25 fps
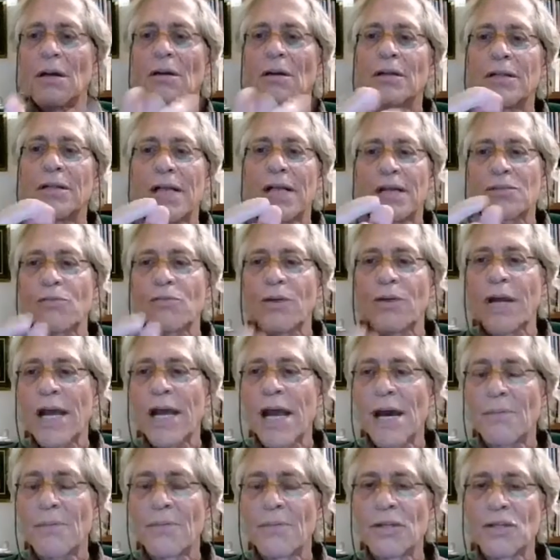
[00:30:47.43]
That's what
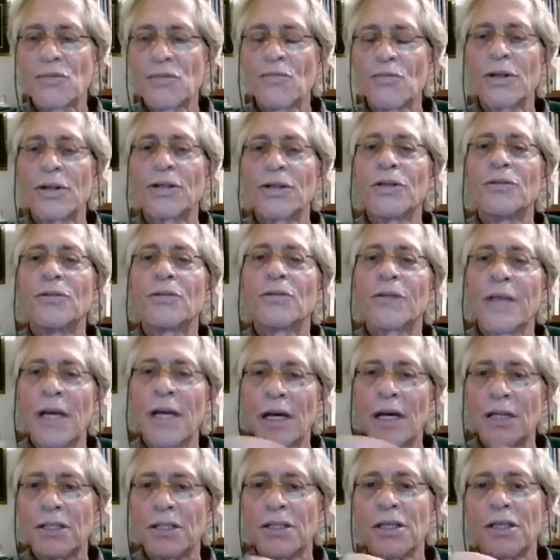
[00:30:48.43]
happens when you
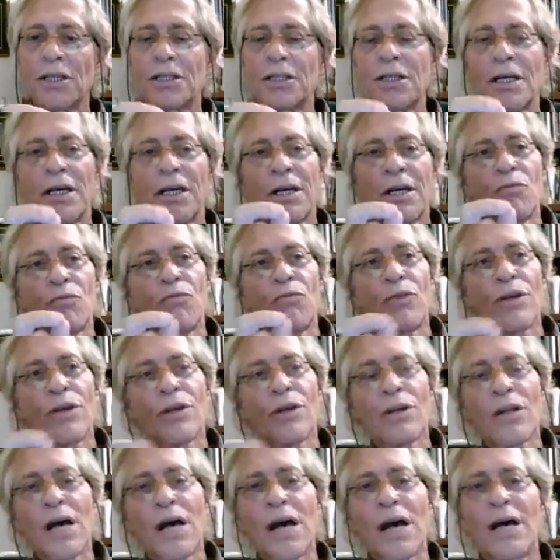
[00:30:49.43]
catch it and
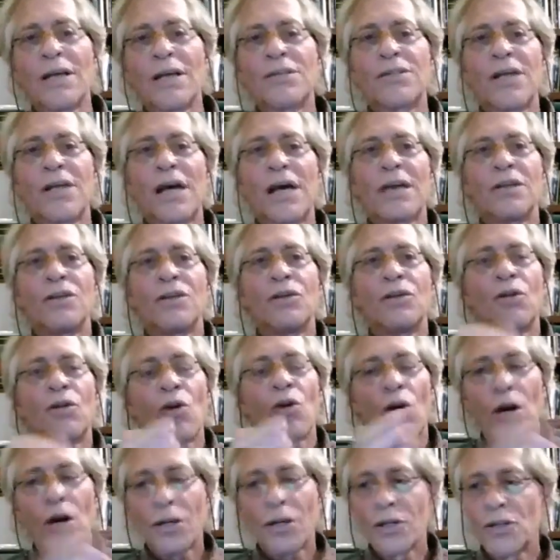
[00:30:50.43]
realize that you
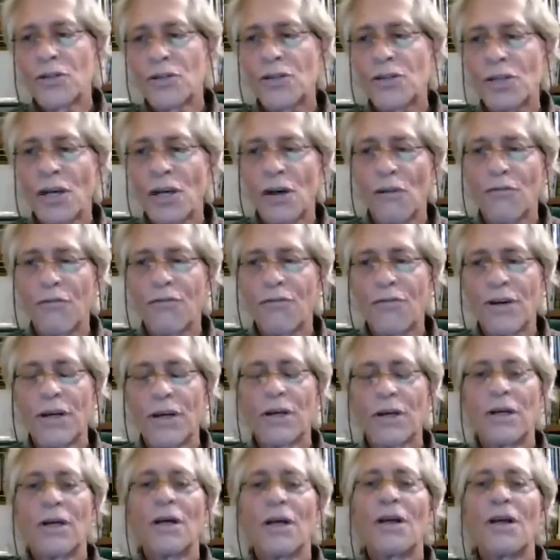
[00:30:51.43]
caught yourself
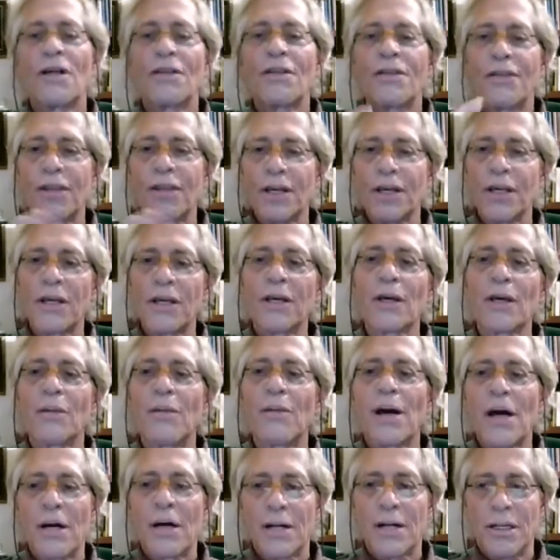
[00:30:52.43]
thinking
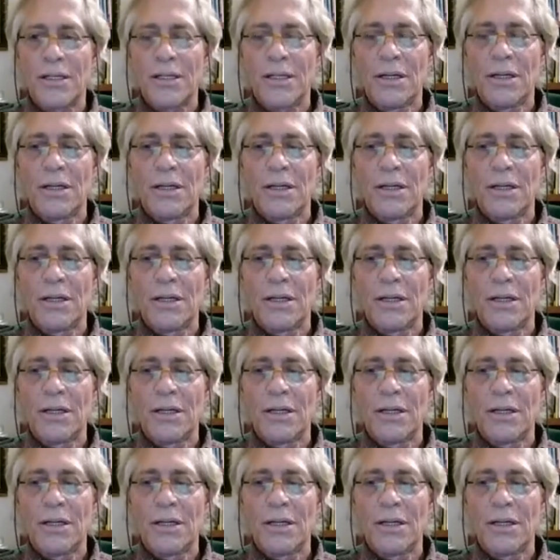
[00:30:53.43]
about it.